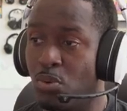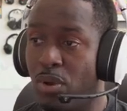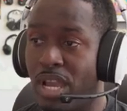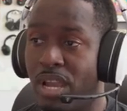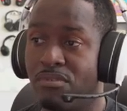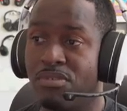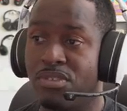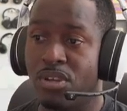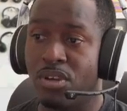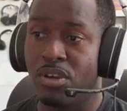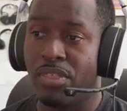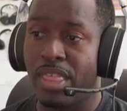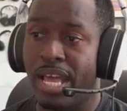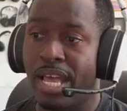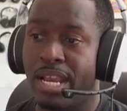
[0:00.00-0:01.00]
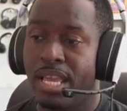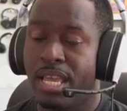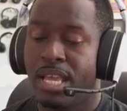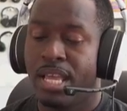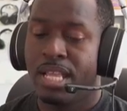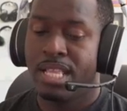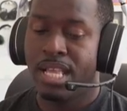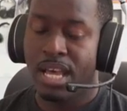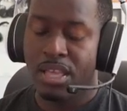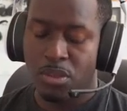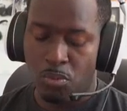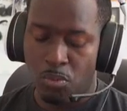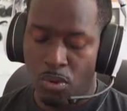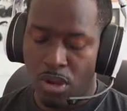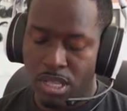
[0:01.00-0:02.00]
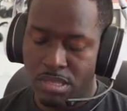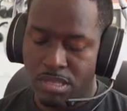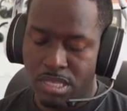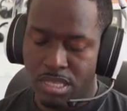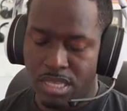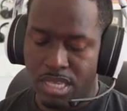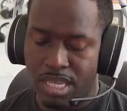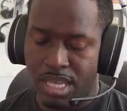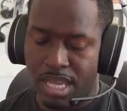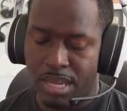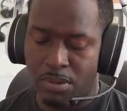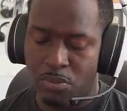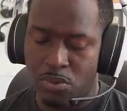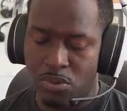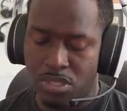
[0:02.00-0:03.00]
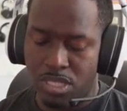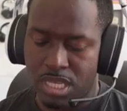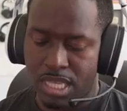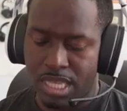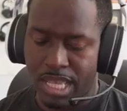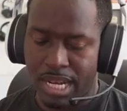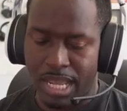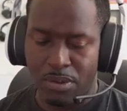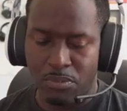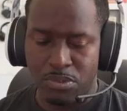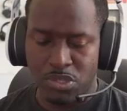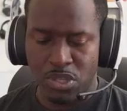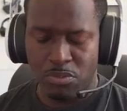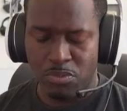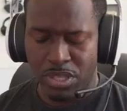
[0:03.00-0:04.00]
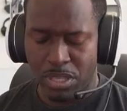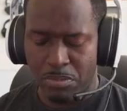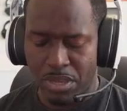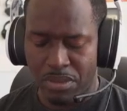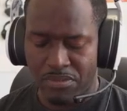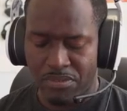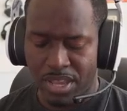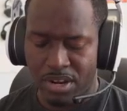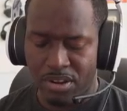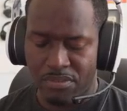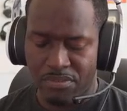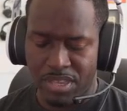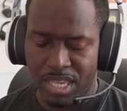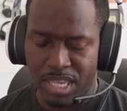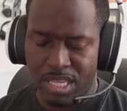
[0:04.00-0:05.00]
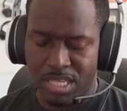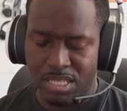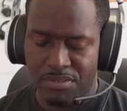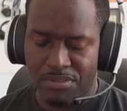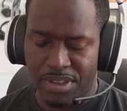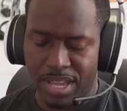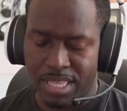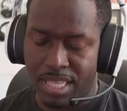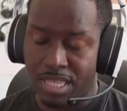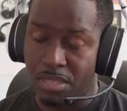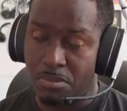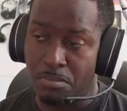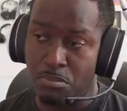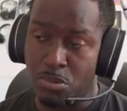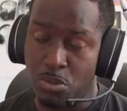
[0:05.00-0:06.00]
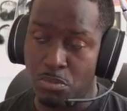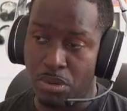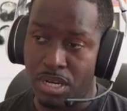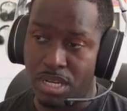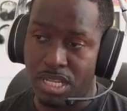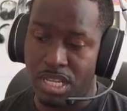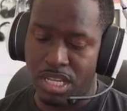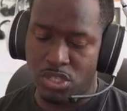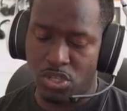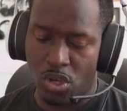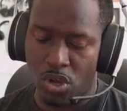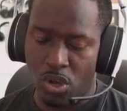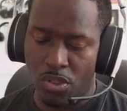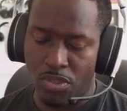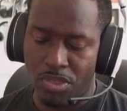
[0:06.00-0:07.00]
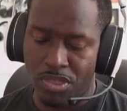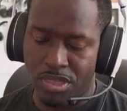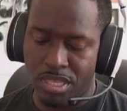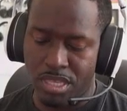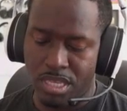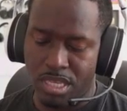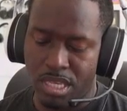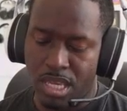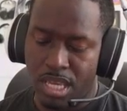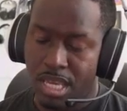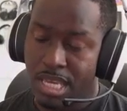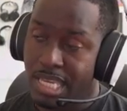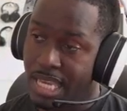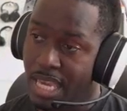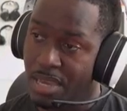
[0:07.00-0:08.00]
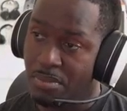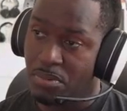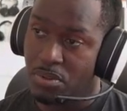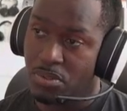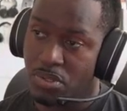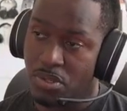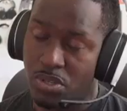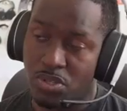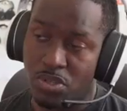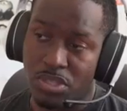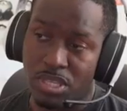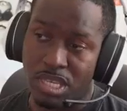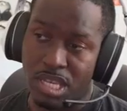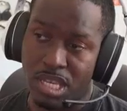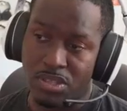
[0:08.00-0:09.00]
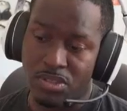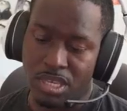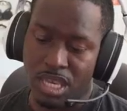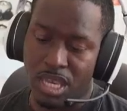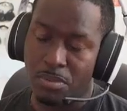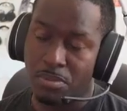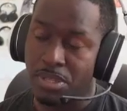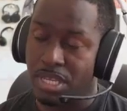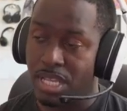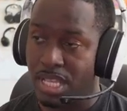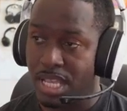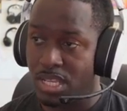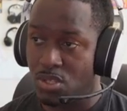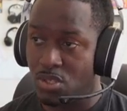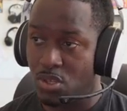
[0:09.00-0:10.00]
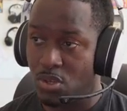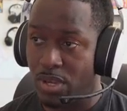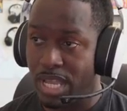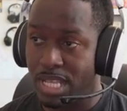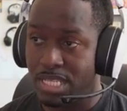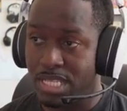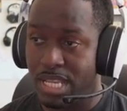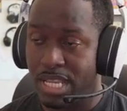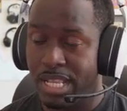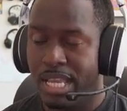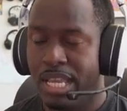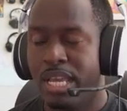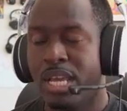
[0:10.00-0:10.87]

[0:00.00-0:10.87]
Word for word: do everything on that. Now, the one thing I will say that I was not really a big fan of is the fact that the mute button is on the cable. So it's on the, on the cable that connects to your headset,